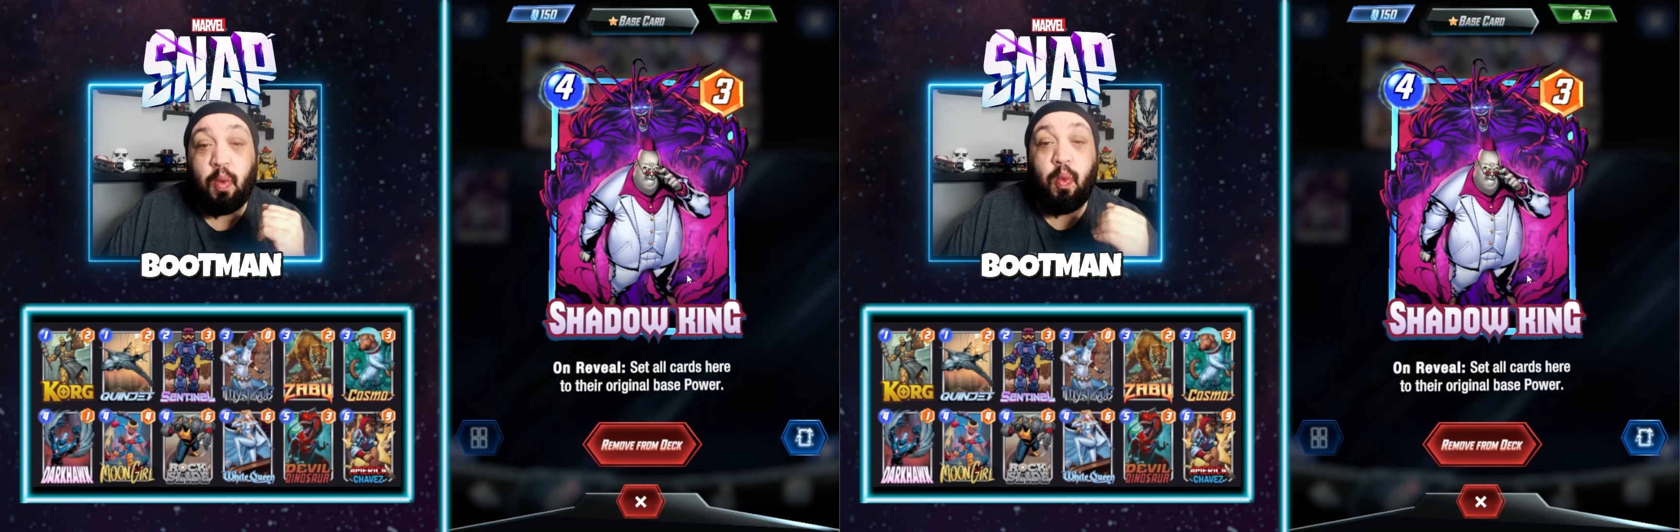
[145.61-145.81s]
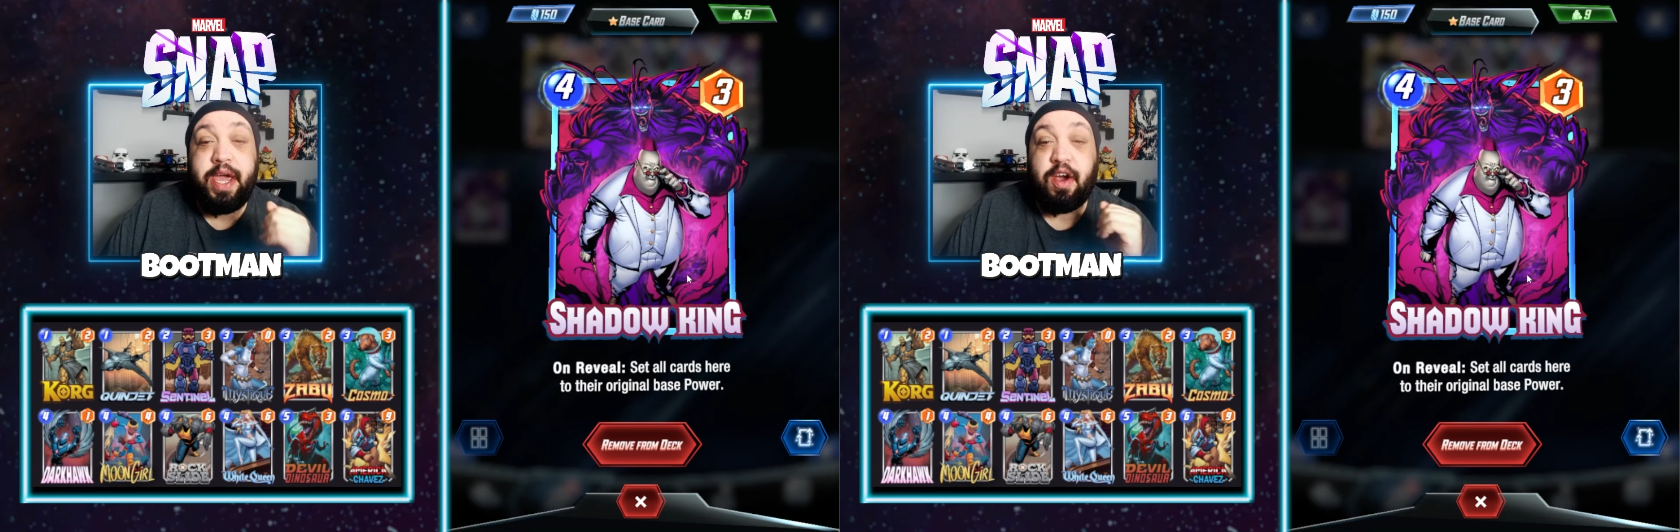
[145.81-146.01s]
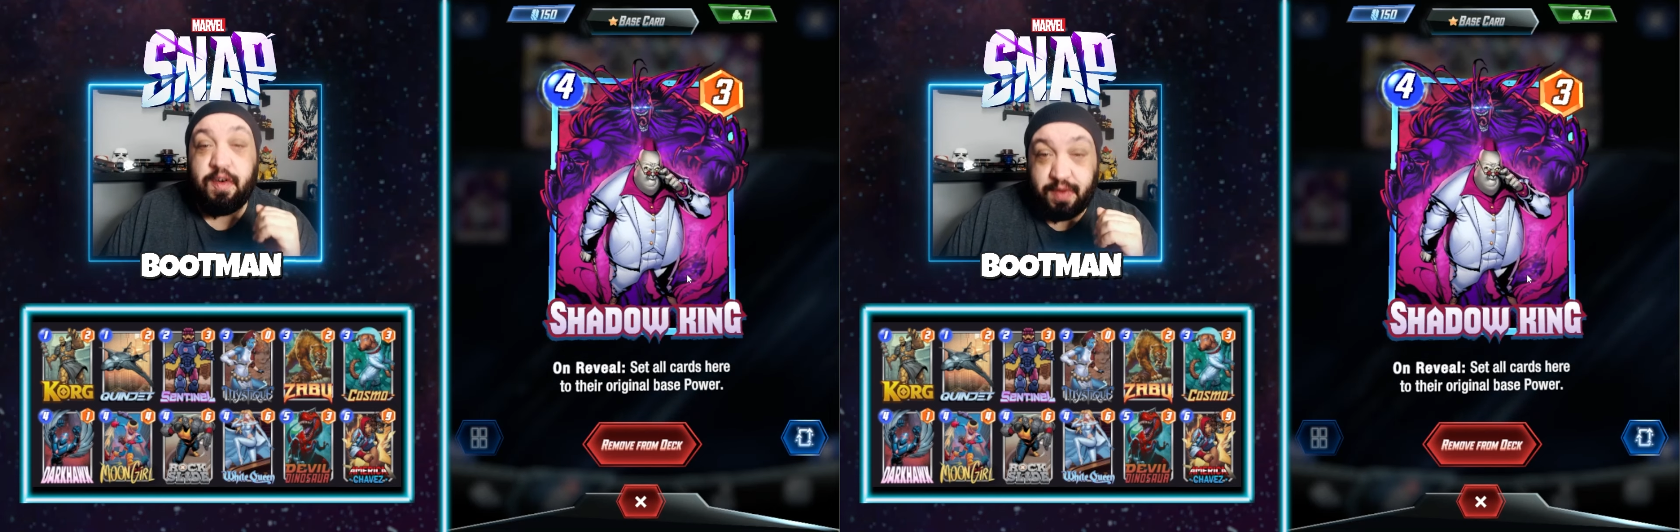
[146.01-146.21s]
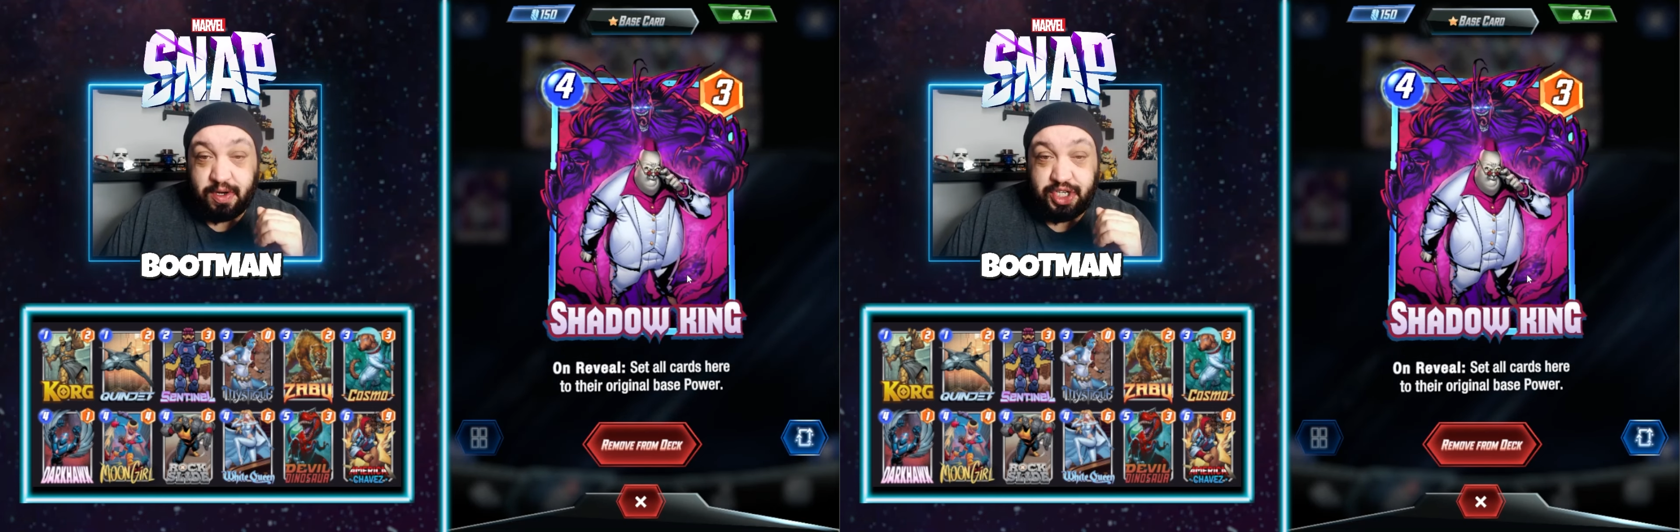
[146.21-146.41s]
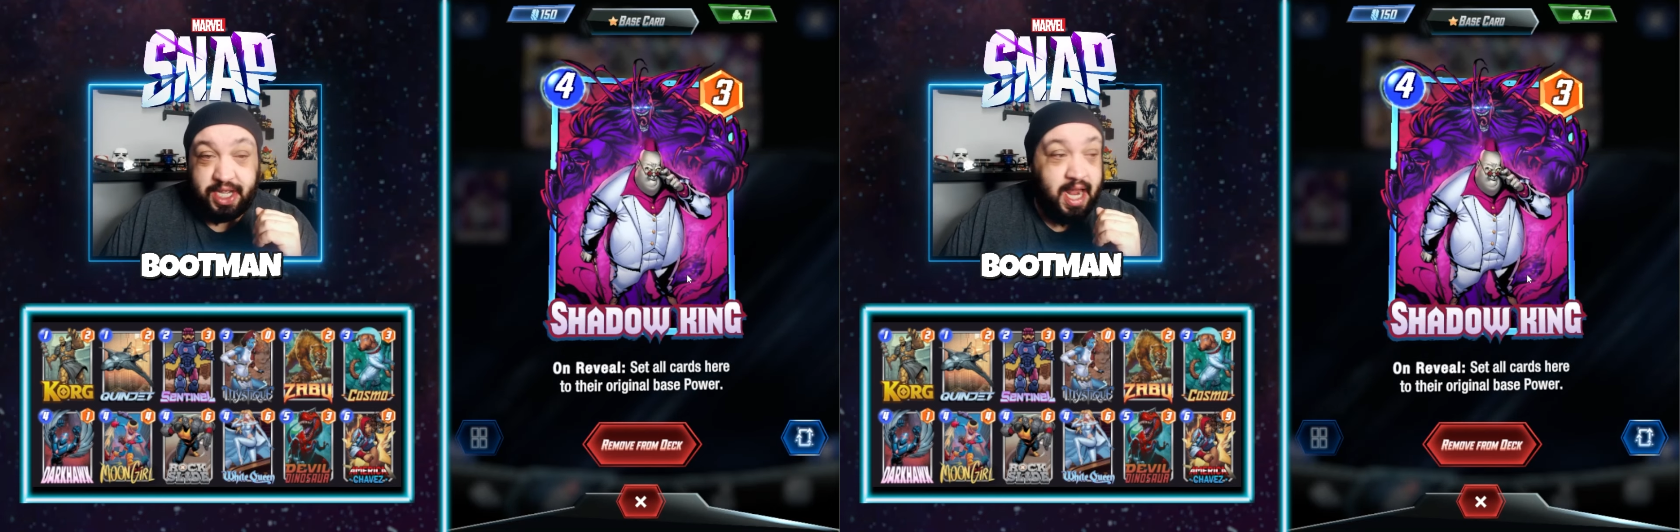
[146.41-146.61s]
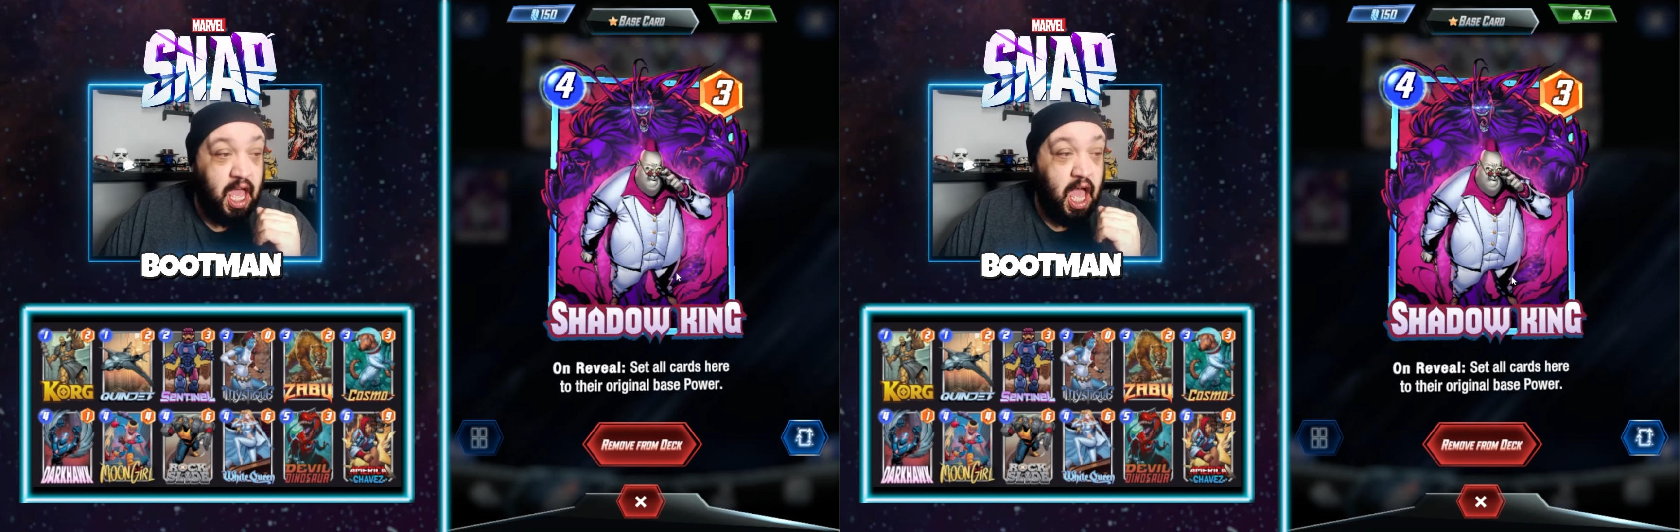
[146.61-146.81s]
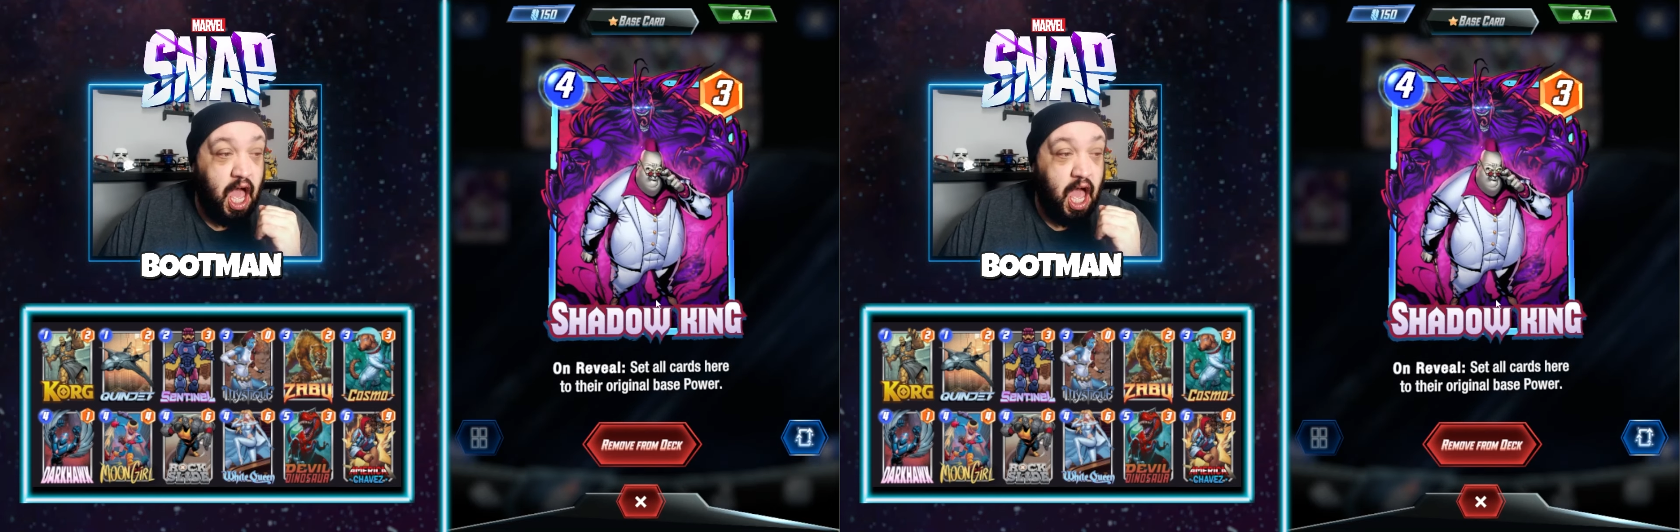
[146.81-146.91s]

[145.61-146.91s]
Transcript: weaker version